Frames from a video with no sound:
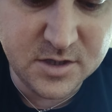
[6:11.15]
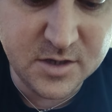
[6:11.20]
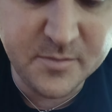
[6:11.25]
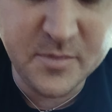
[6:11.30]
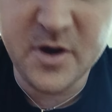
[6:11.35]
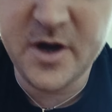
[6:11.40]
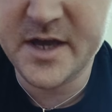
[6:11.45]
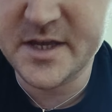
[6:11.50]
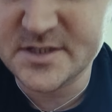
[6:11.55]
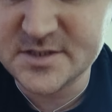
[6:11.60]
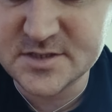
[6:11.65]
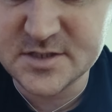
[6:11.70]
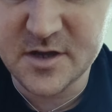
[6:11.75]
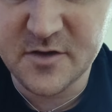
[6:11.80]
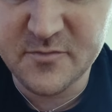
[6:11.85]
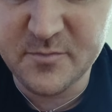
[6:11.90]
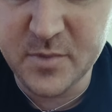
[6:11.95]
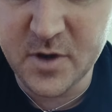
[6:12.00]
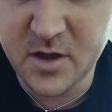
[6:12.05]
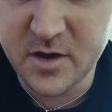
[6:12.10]
you're buying
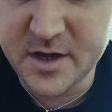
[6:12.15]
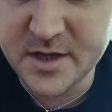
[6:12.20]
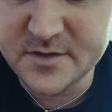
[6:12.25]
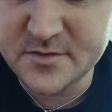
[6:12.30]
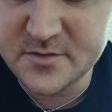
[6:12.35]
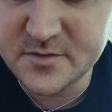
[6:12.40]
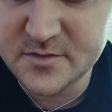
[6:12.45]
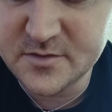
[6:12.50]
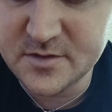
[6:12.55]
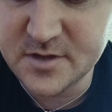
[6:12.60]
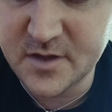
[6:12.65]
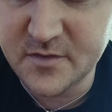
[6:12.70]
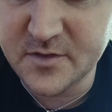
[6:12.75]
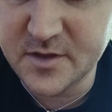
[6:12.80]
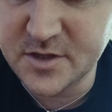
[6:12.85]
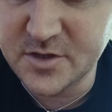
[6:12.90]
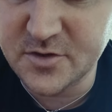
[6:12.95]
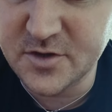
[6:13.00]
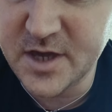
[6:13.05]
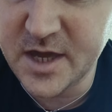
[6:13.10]
stuff blind
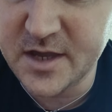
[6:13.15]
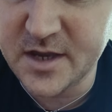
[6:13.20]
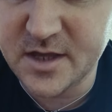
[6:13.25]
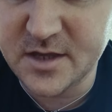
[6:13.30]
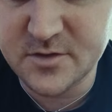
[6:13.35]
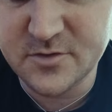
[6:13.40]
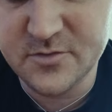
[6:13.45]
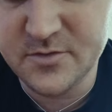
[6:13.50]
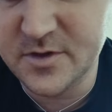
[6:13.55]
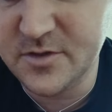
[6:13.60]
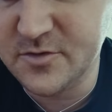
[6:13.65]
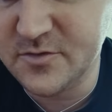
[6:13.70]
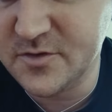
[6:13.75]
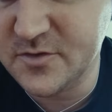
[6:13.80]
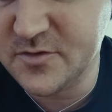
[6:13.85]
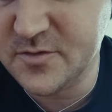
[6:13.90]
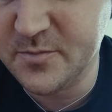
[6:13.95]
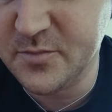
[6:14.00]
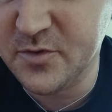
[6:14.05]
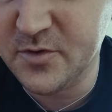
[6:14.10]
and then you get it and you're
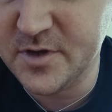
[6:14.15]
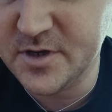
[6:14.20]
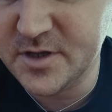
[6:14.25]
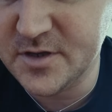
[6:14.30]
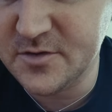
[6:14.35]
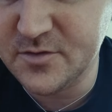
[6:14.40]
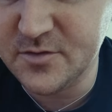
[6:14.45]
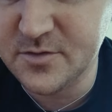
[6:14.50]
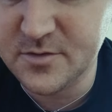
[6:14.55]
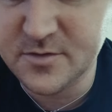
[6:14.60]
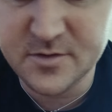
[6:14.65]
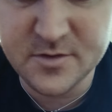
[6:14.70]
either disappointed